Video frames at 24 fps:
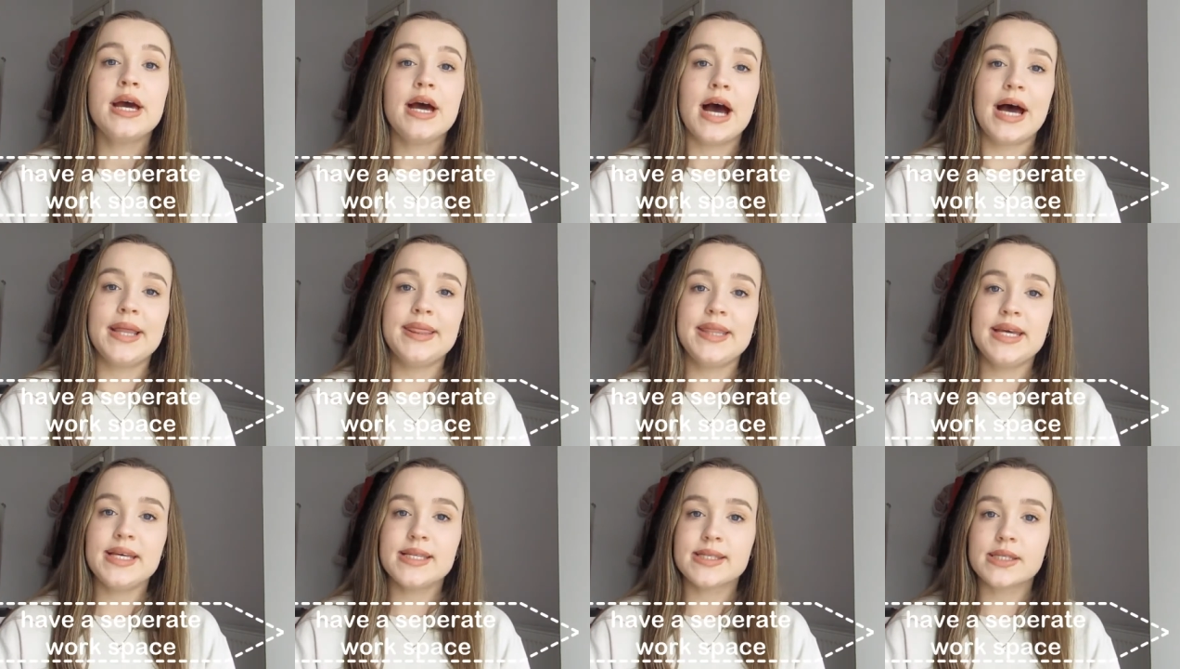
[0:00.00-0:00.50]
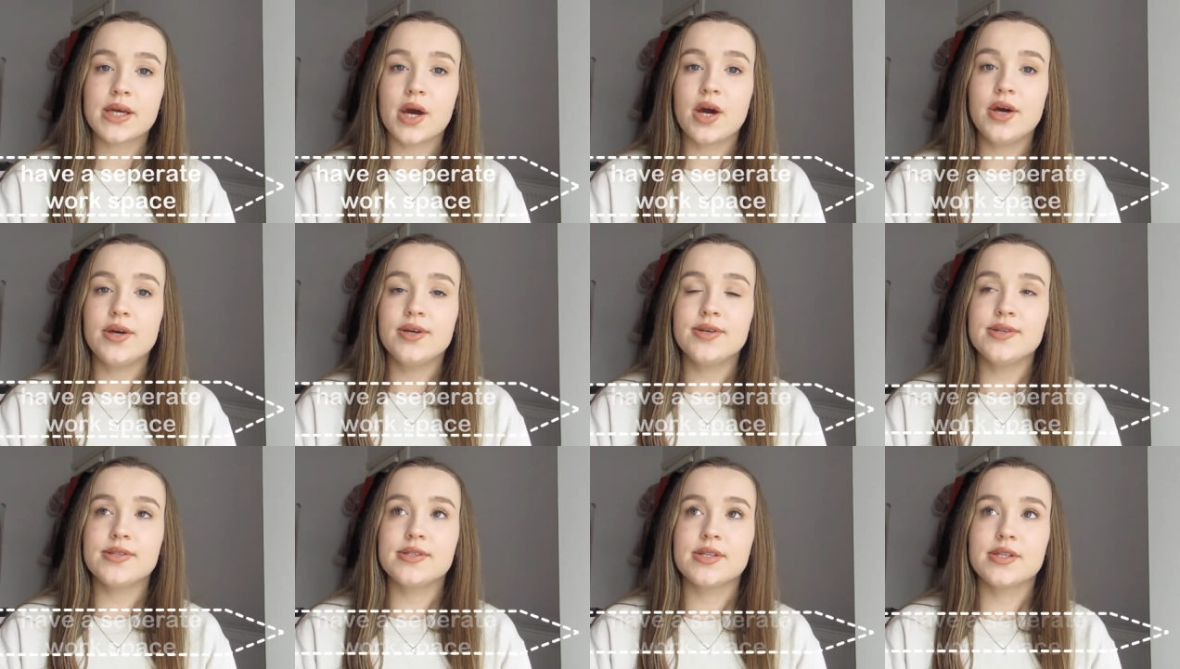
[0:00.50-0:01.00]
And this
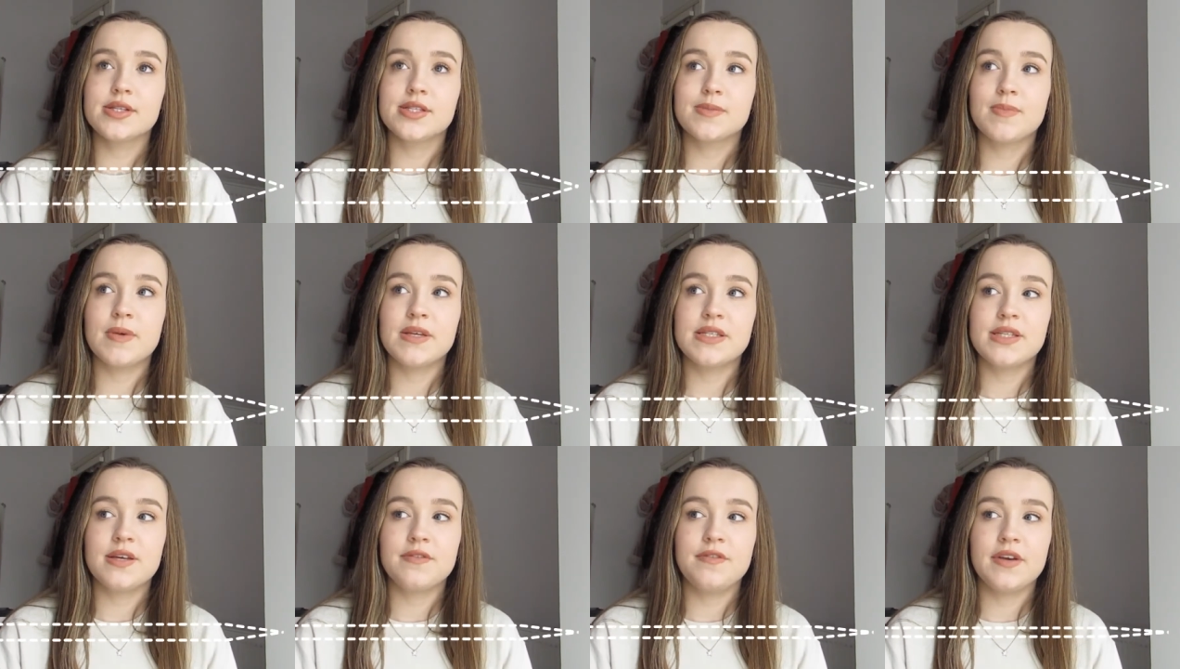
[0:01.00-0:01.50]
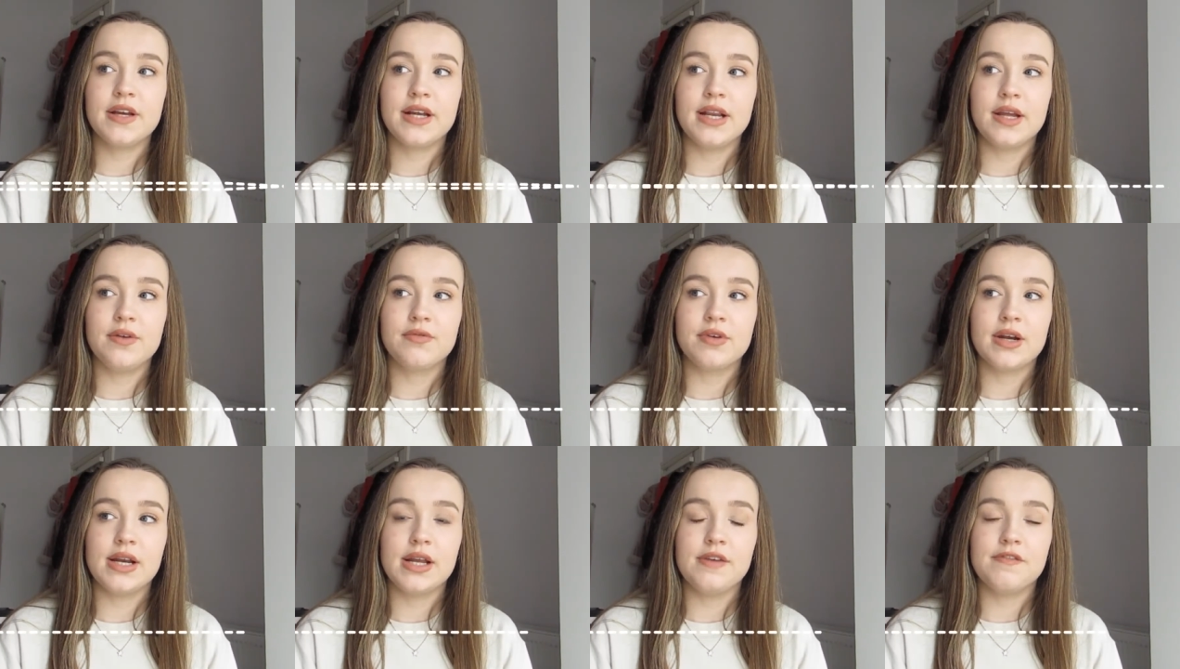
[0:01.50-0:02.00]
goes specifically
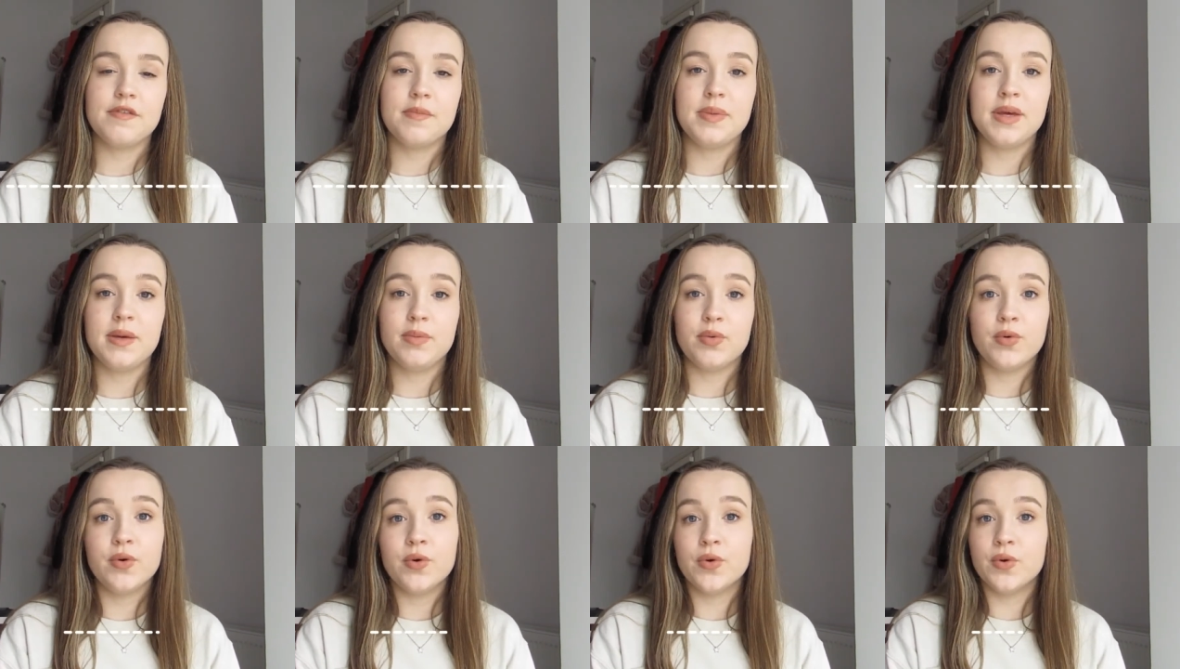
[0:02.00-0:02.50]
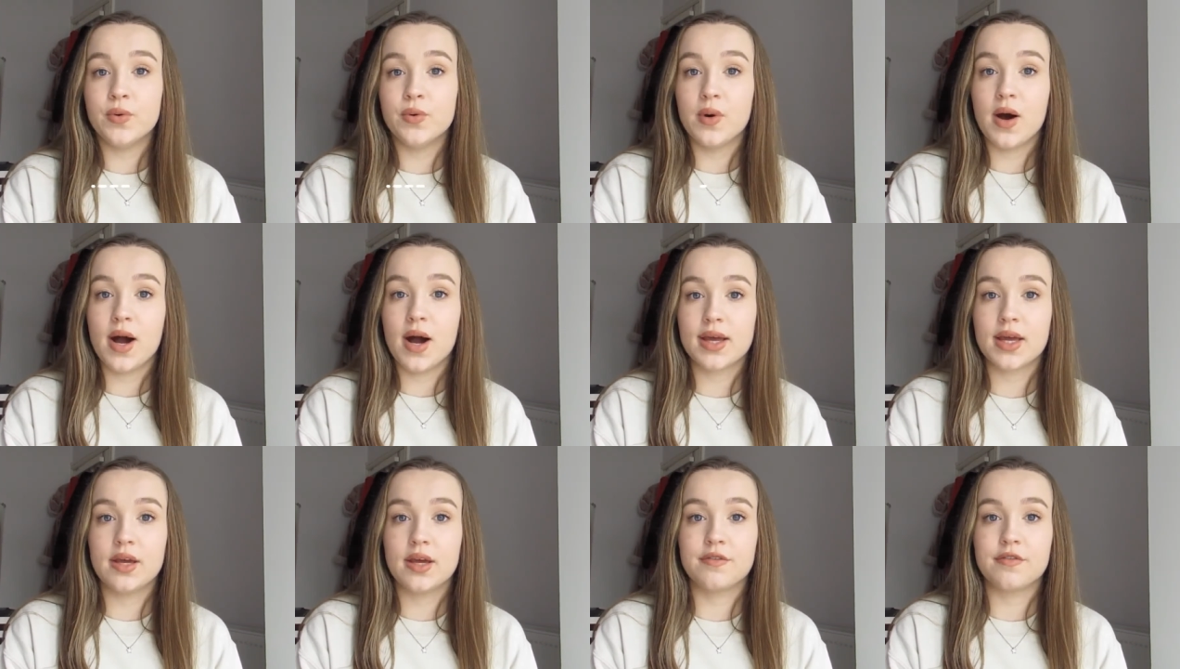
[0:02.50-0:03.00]
really for people who are
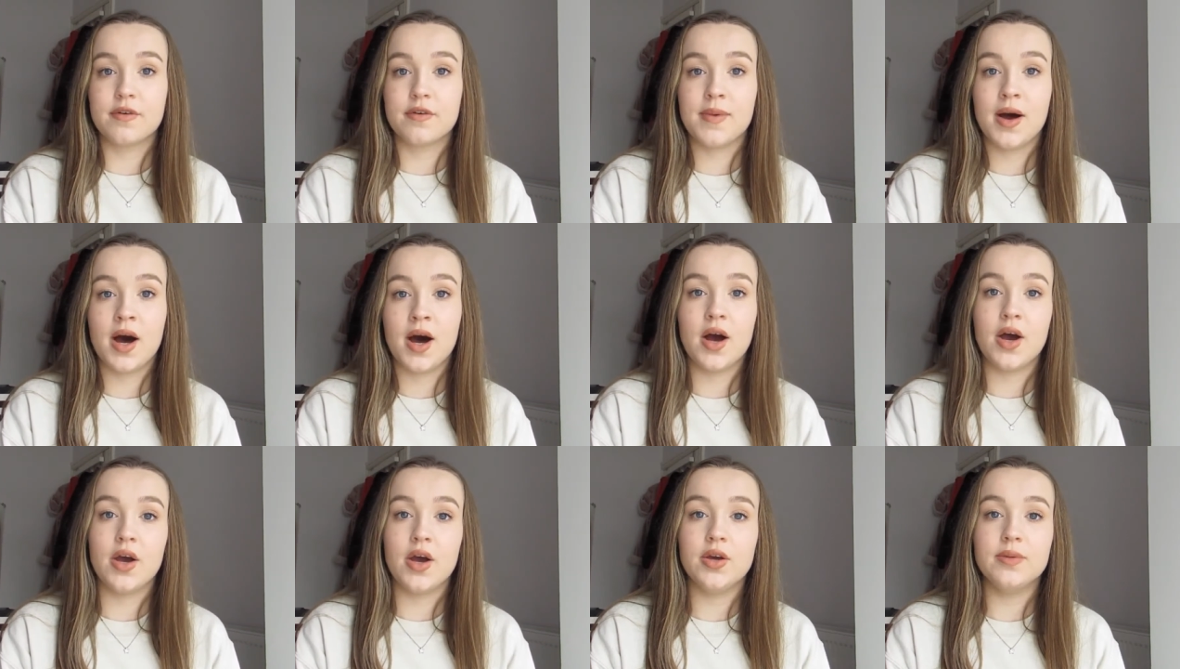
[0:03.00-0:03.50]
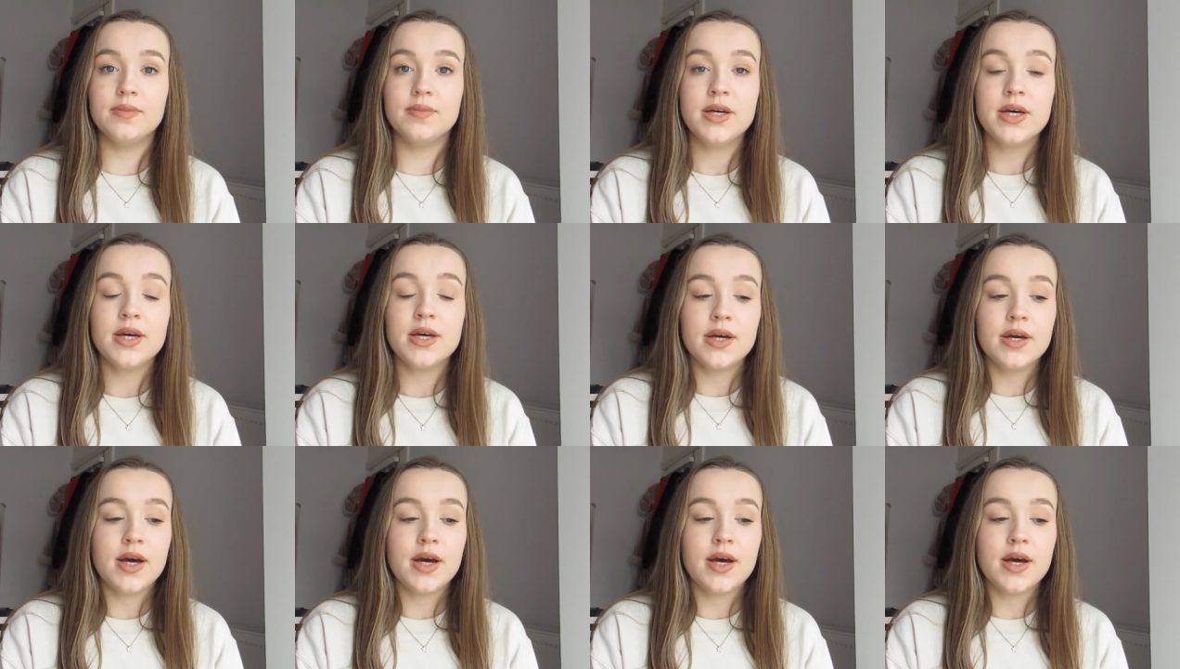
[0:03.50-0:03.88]
working from home.